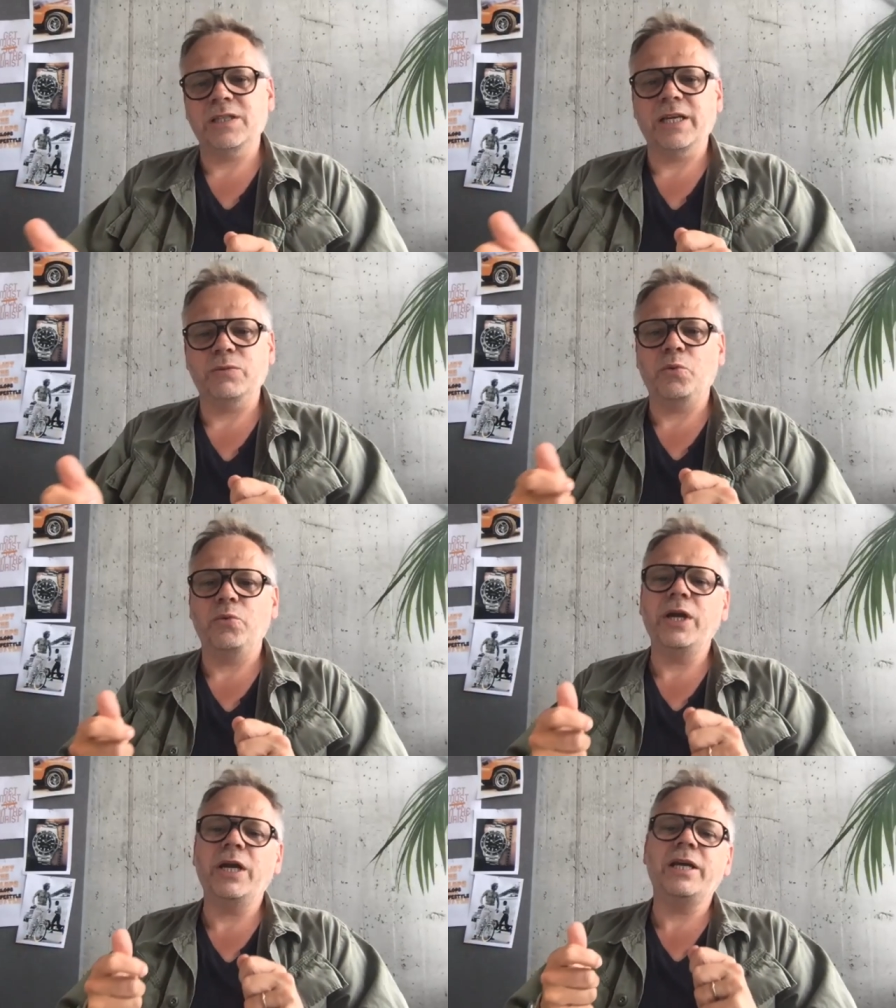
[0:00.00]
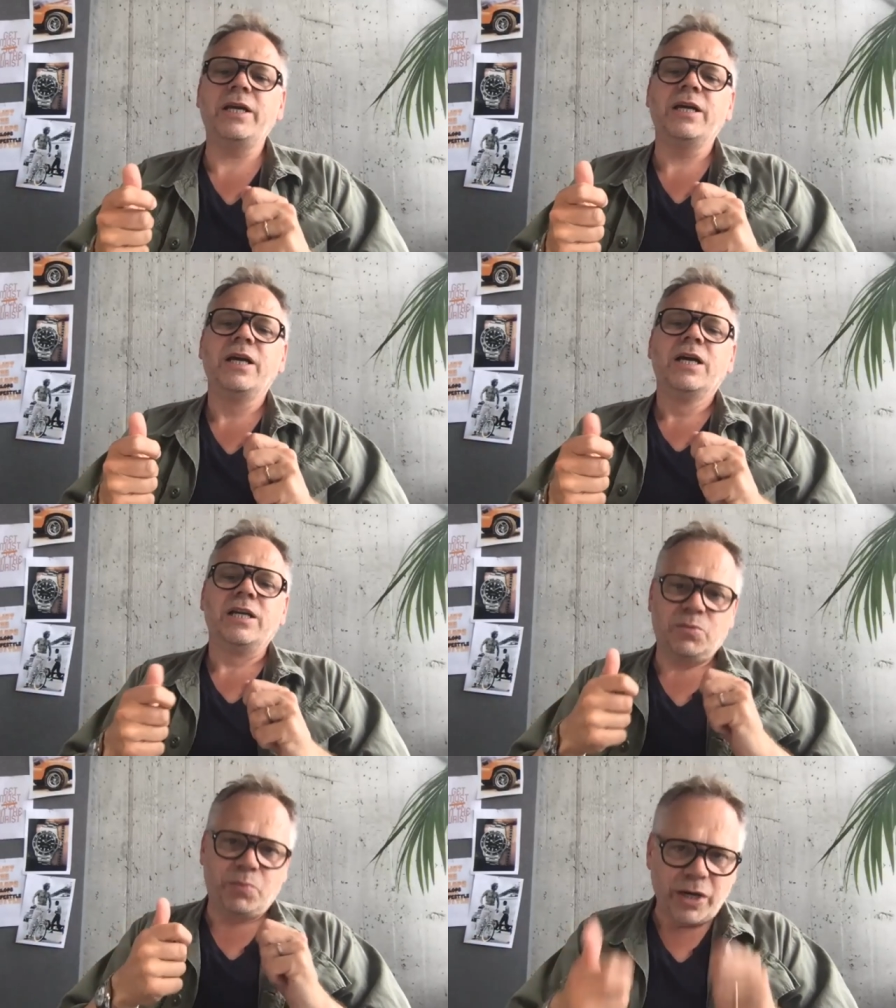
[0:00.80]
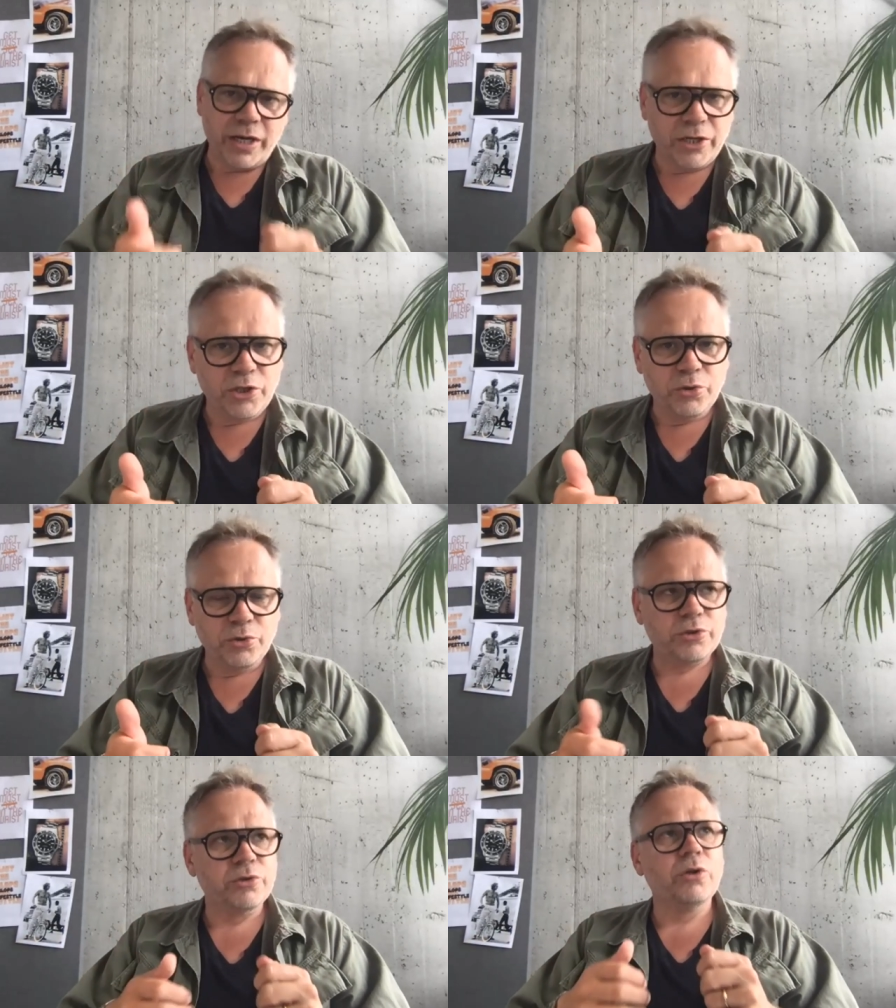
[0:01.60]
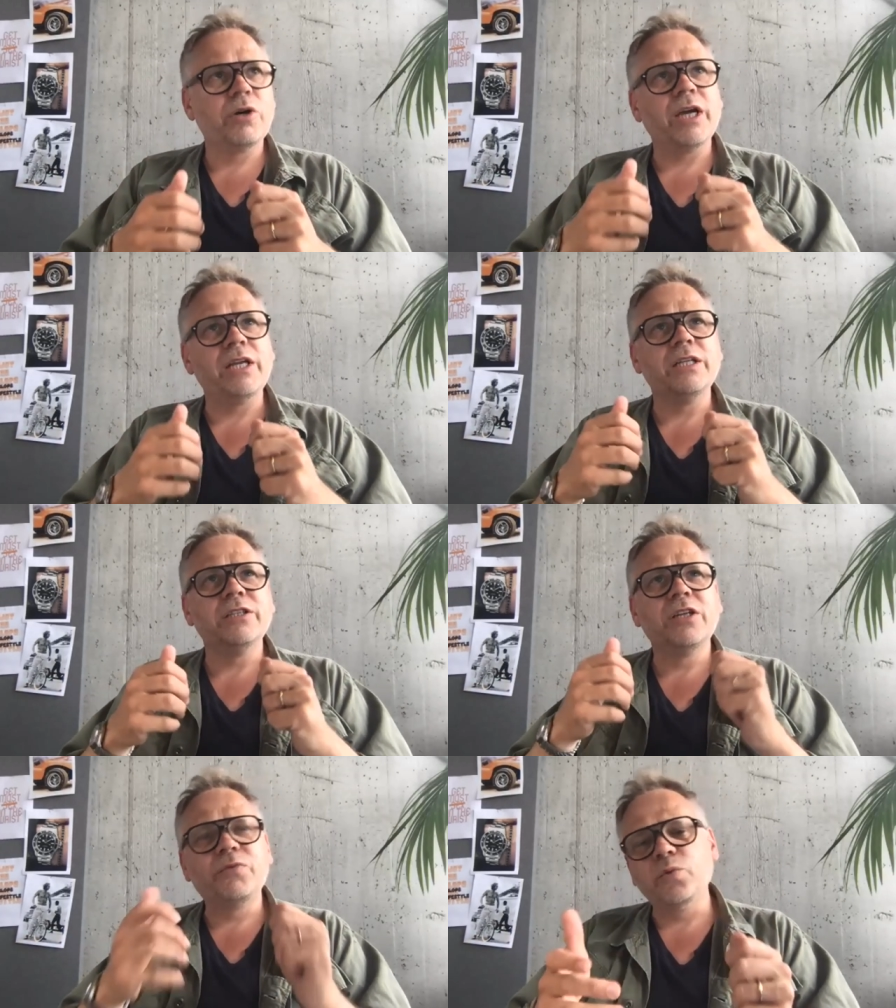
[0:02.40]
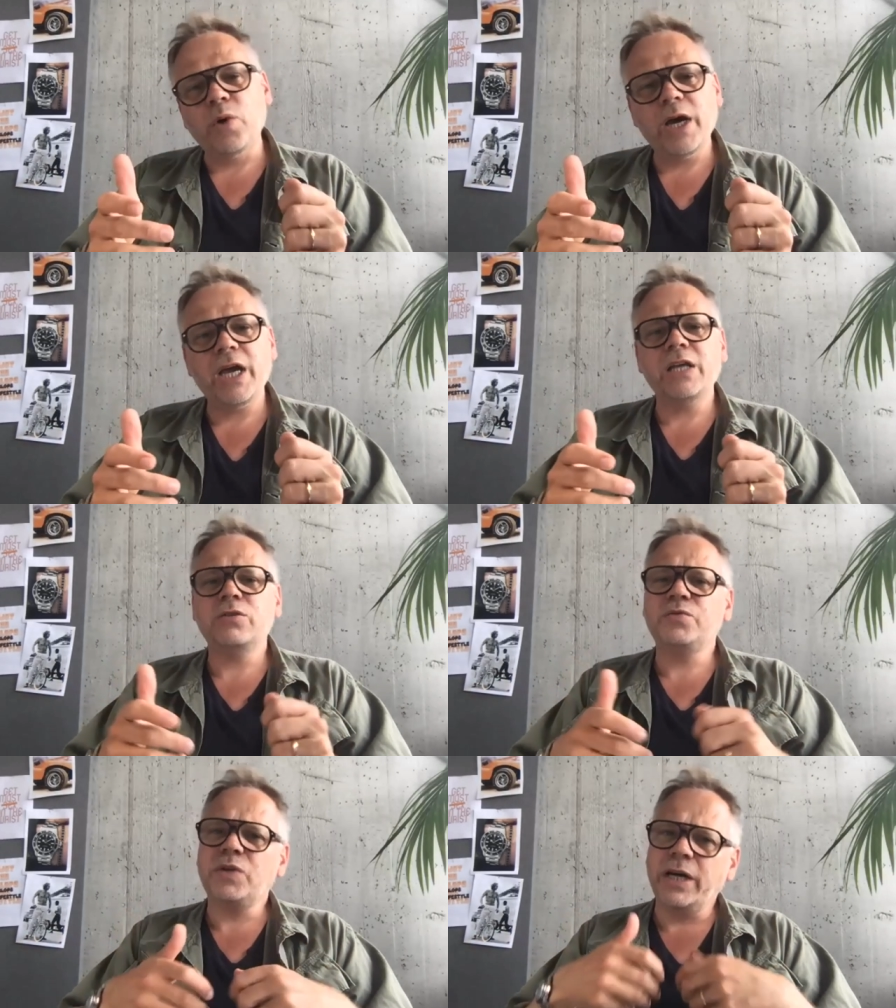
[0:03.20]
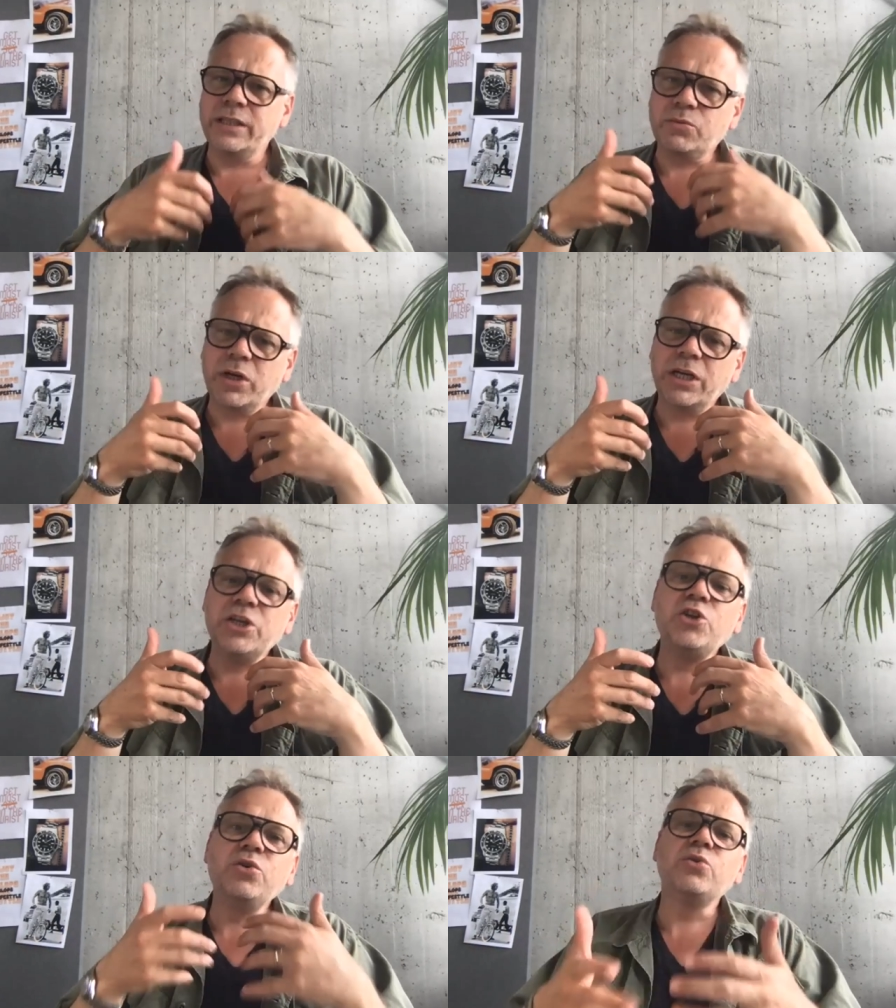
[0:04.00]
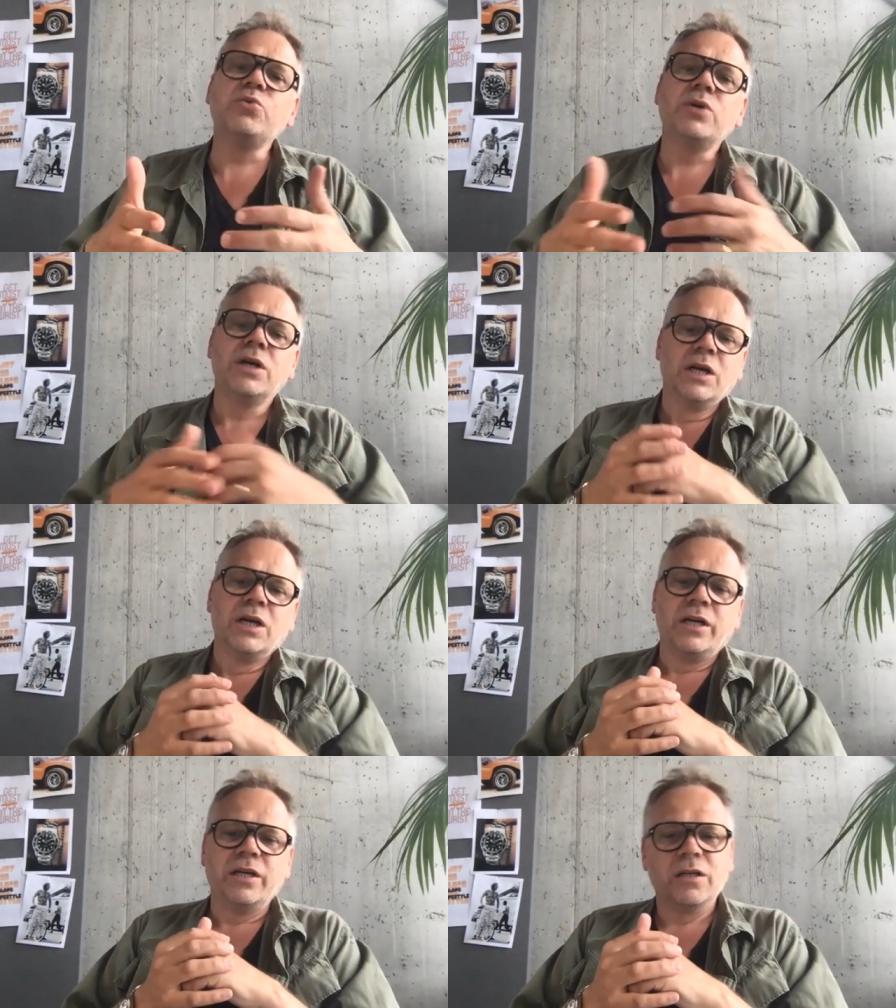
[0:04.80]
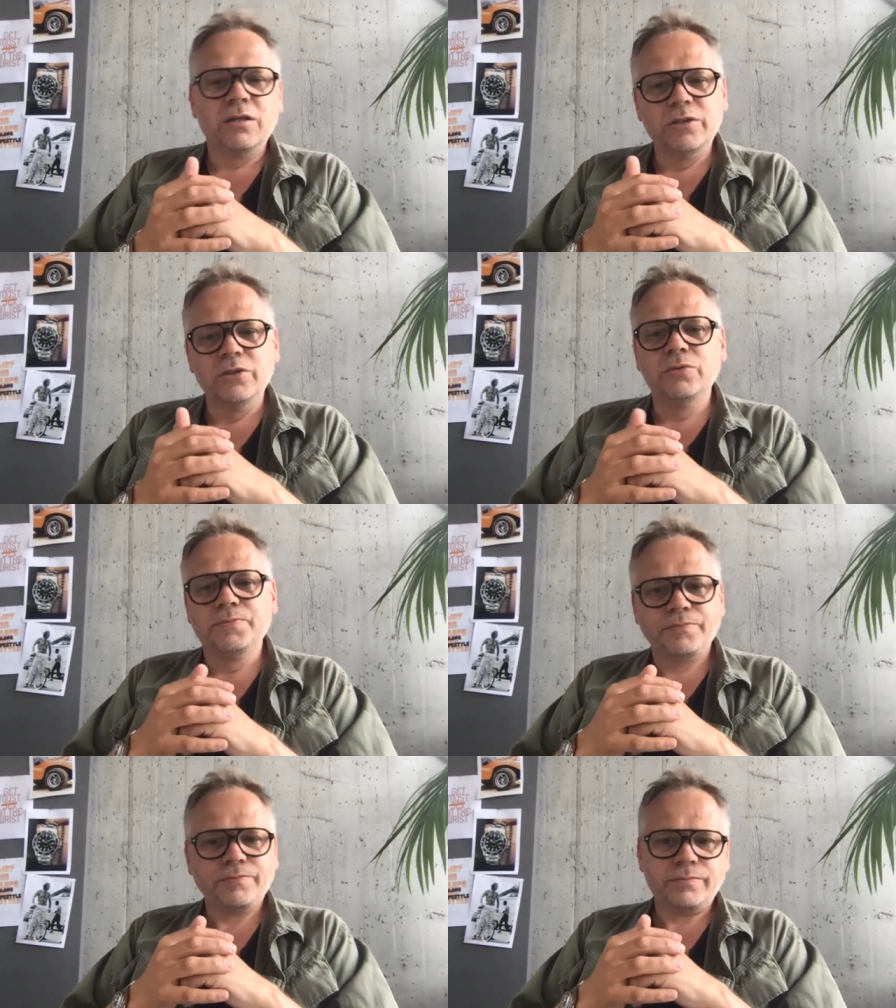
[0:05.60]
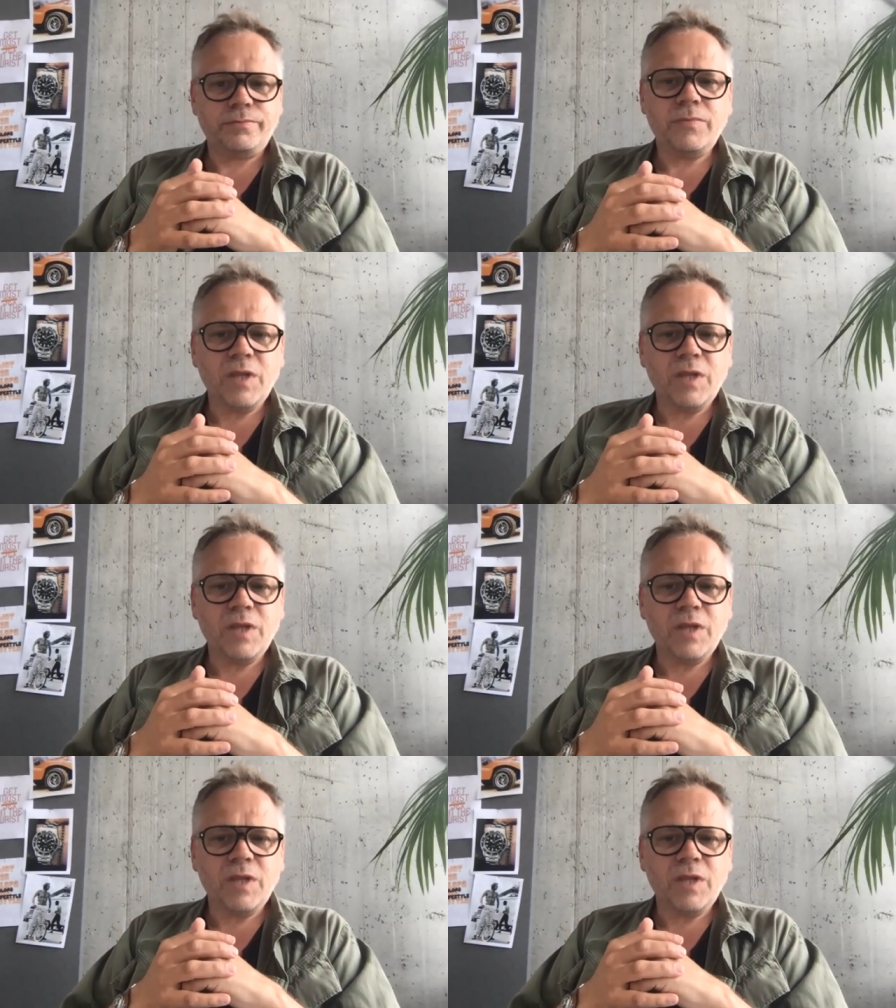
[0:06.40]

that would really inspire you to look at it in a different way and to find really new you know new yeah.